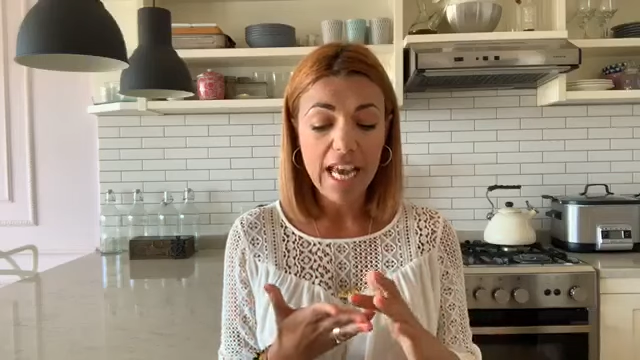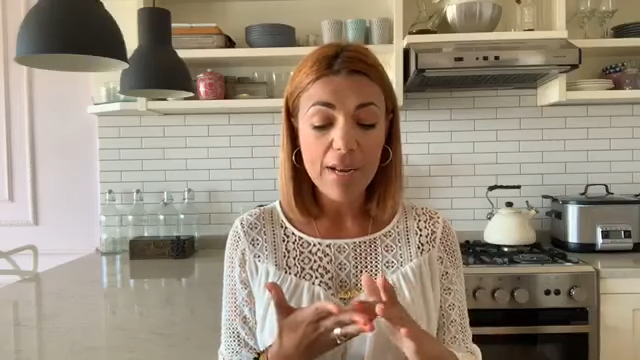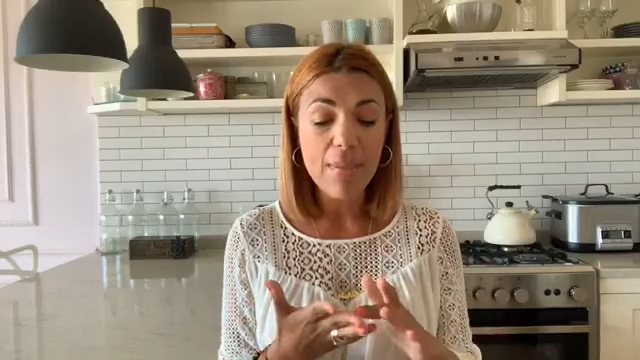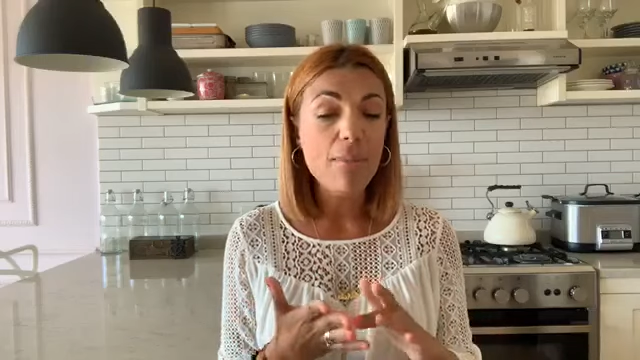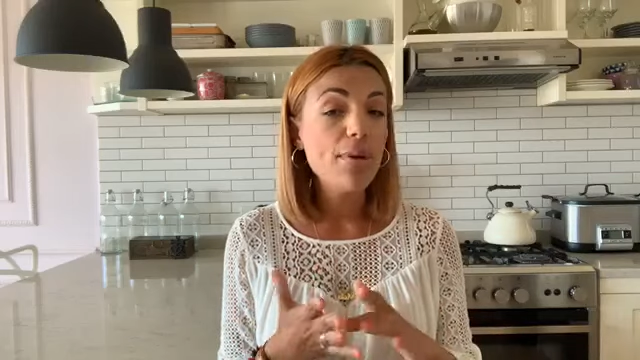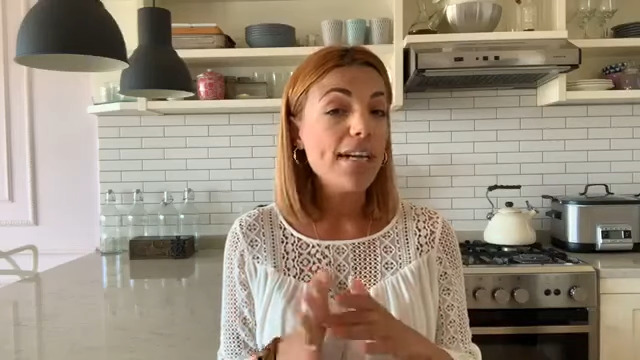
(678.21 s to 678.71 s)

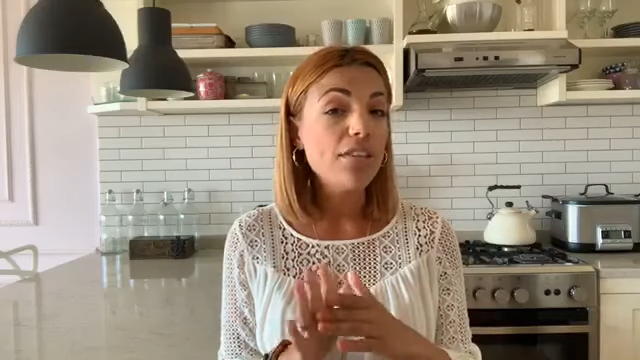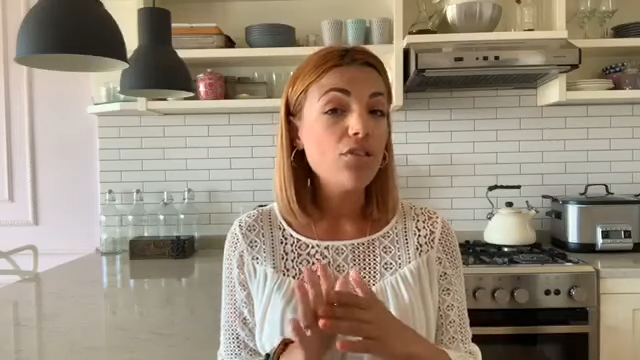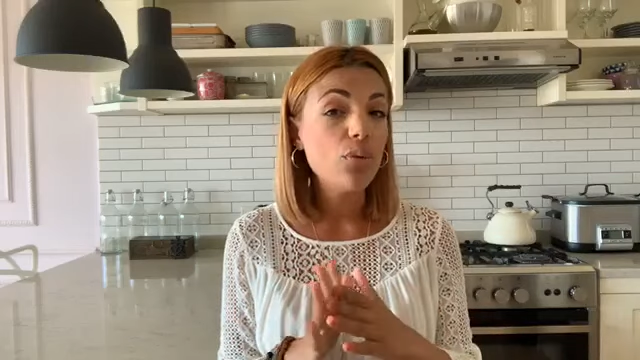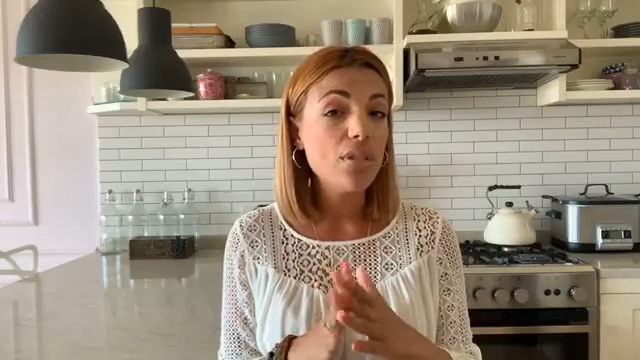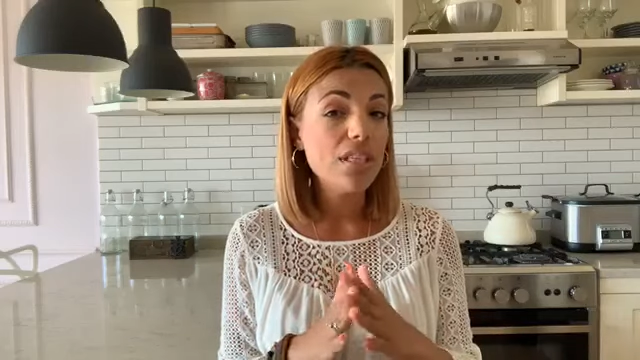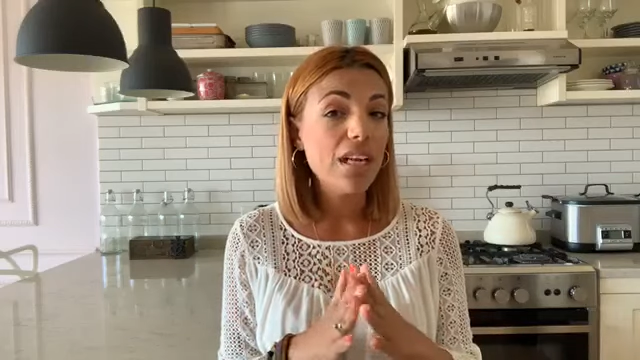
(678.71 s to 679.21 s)
and maybe you can
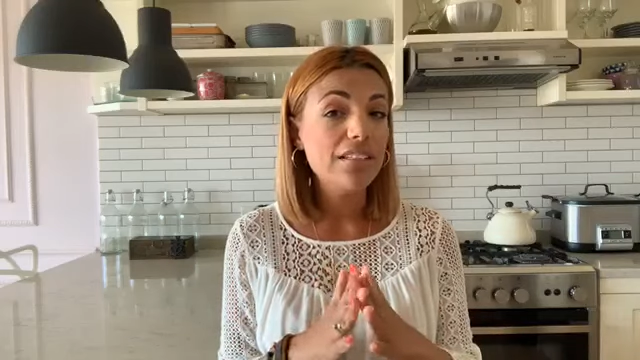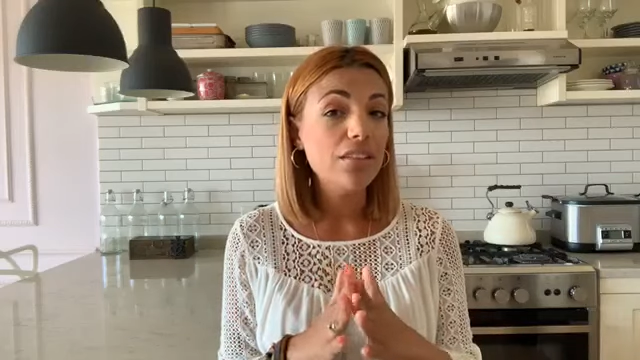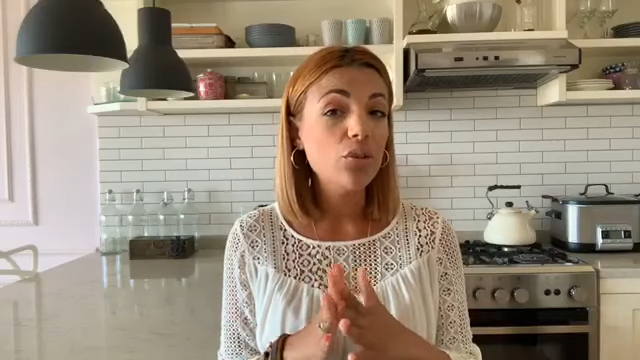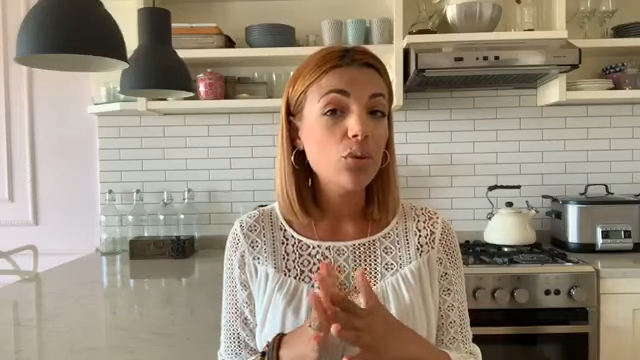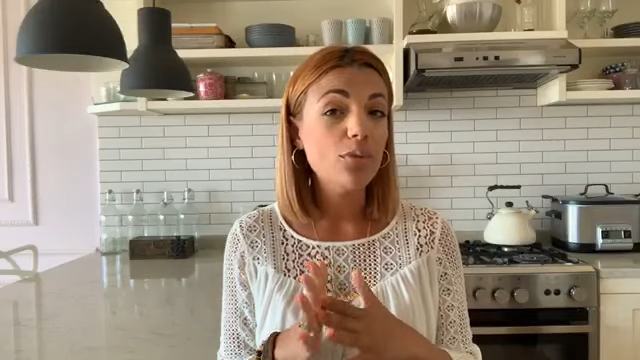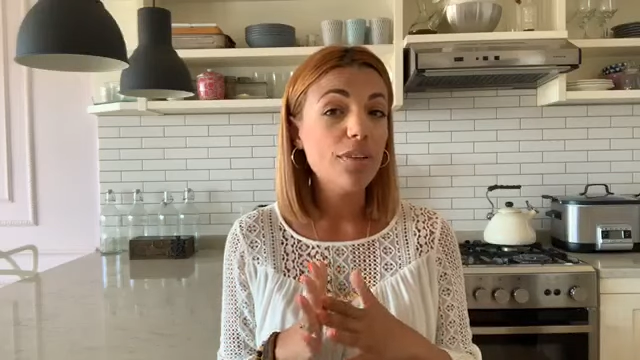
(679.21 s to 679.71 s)
choose another
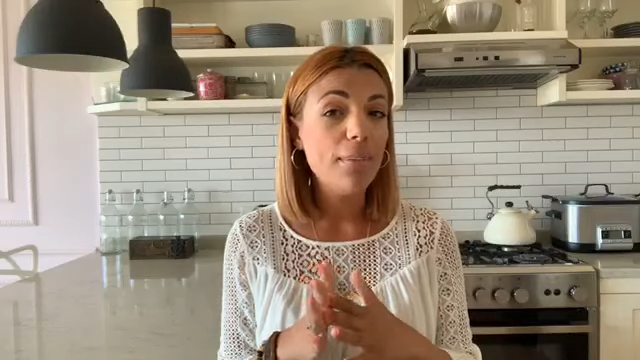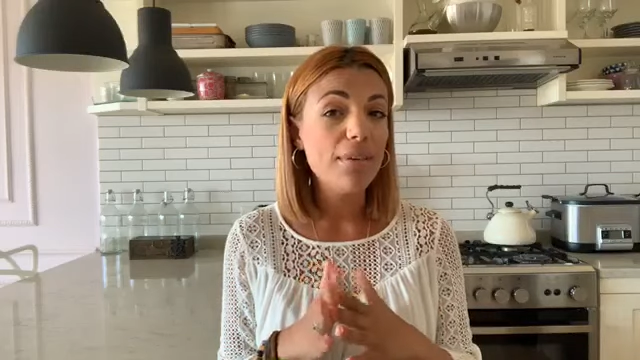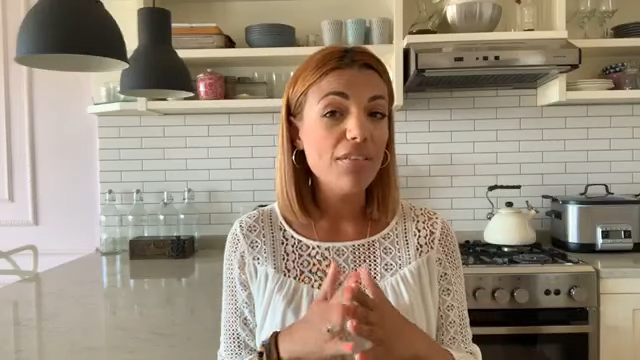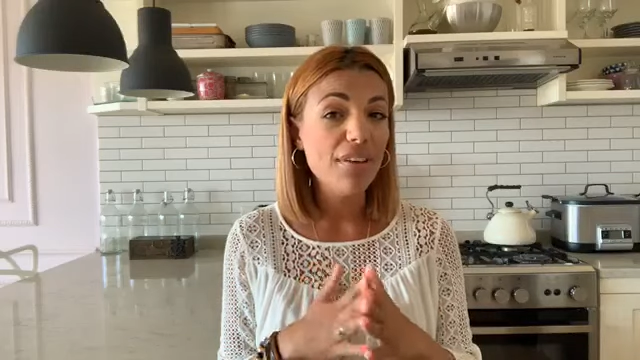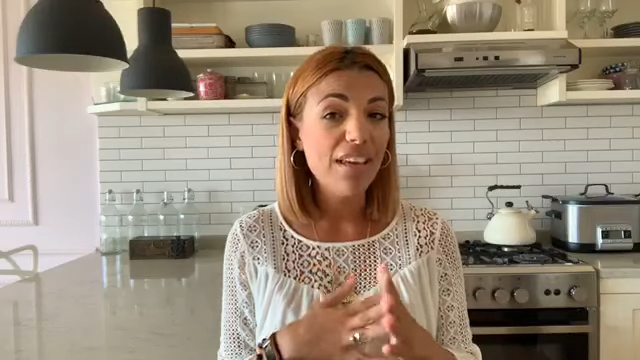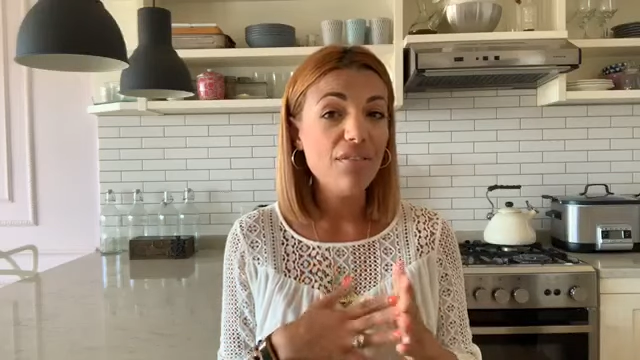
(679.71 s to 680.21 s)
2
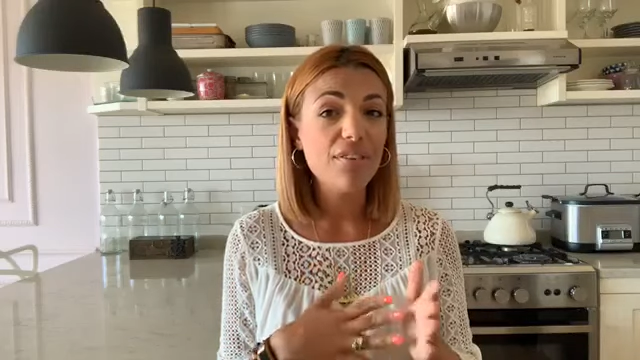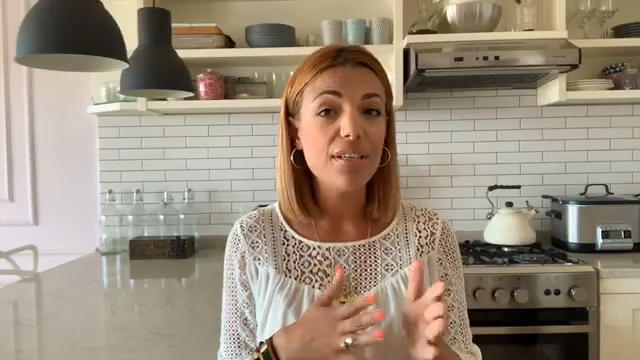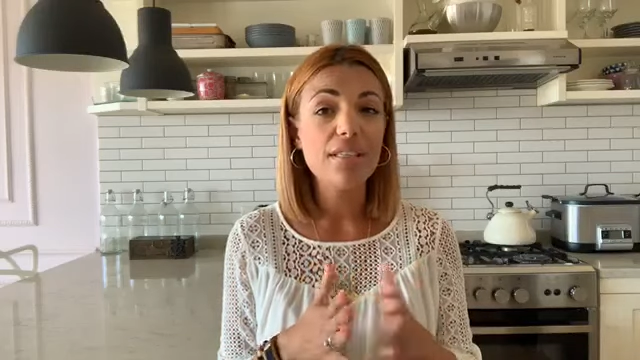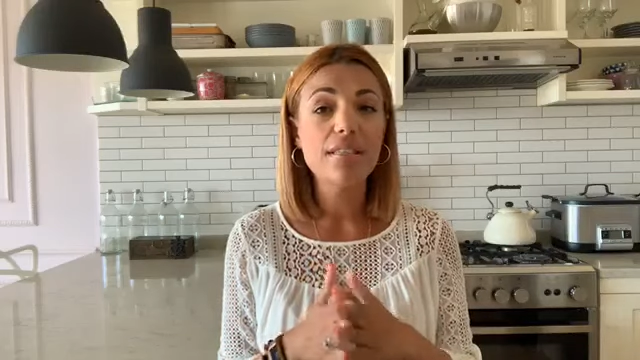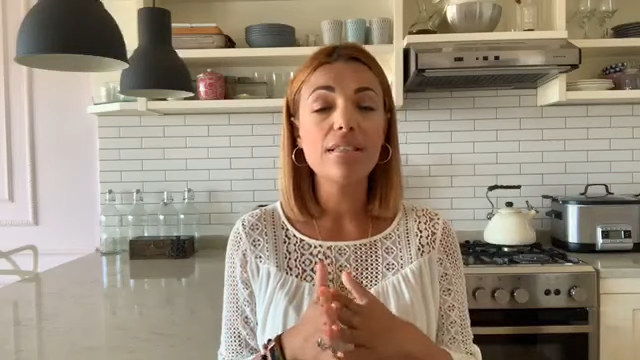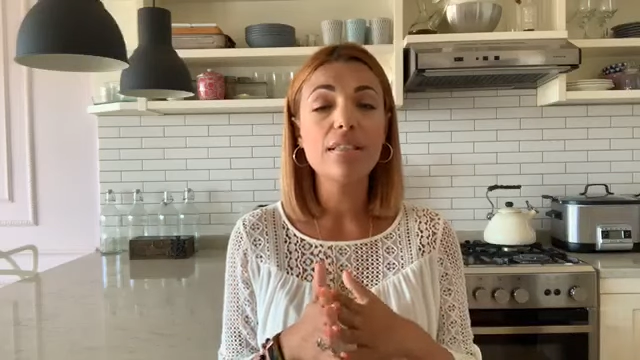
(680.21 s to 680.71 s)
family
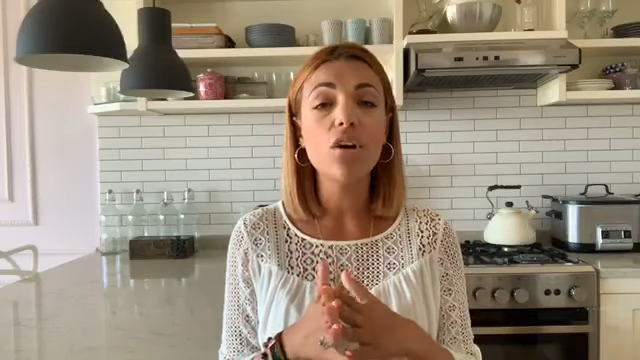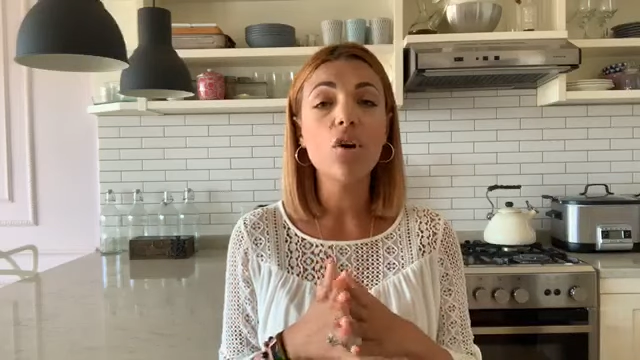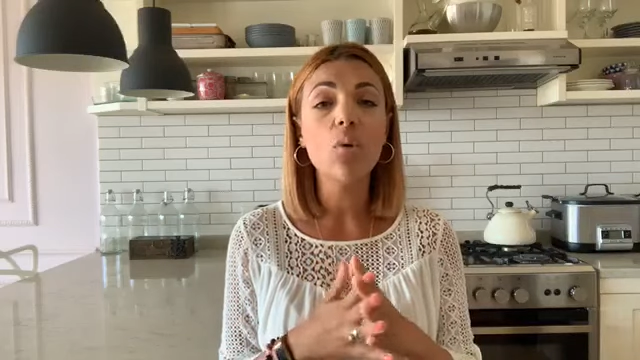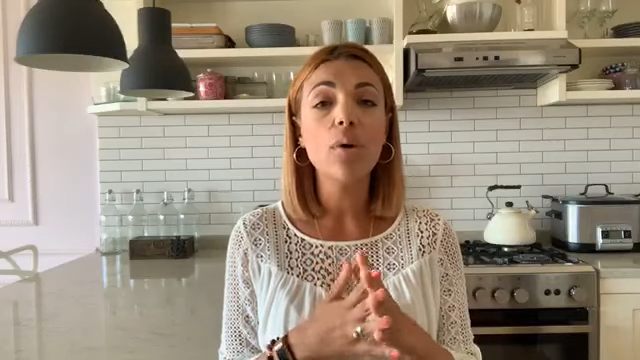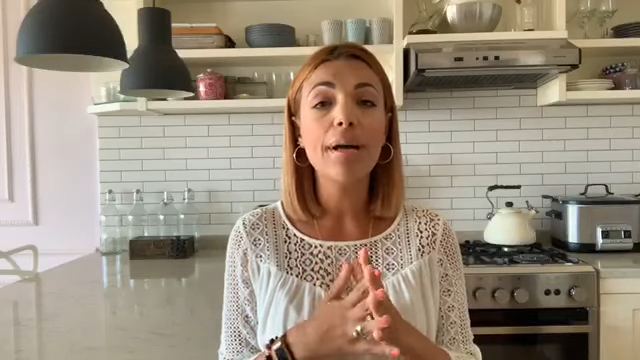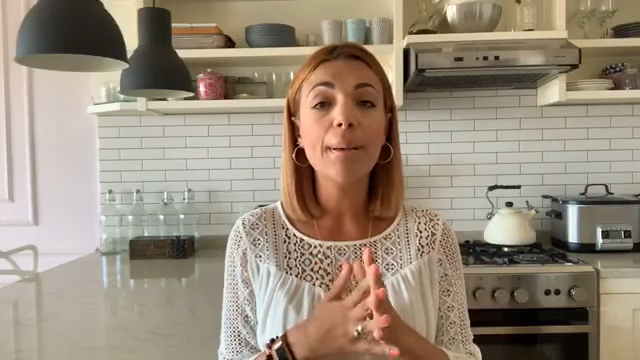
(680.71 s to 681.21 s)
favorites.
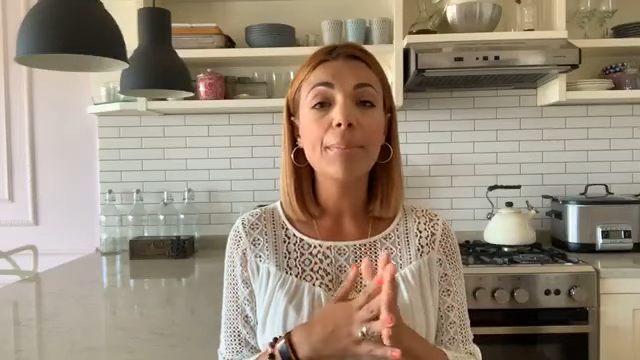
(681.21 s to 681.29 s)
So